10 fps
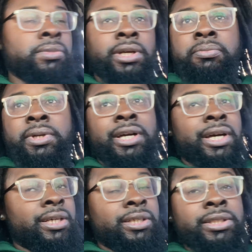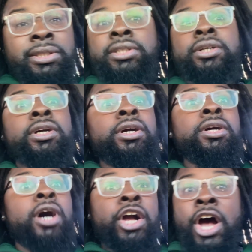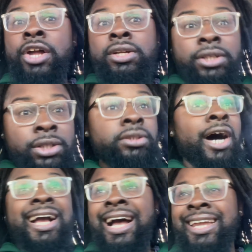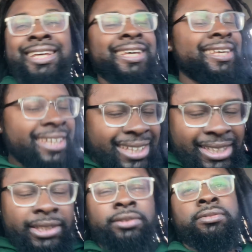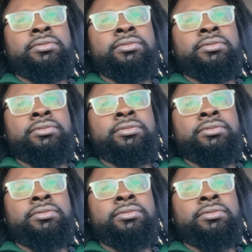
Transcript: like, man, I gotta eat, cool. I gotta eat. I gotta eat.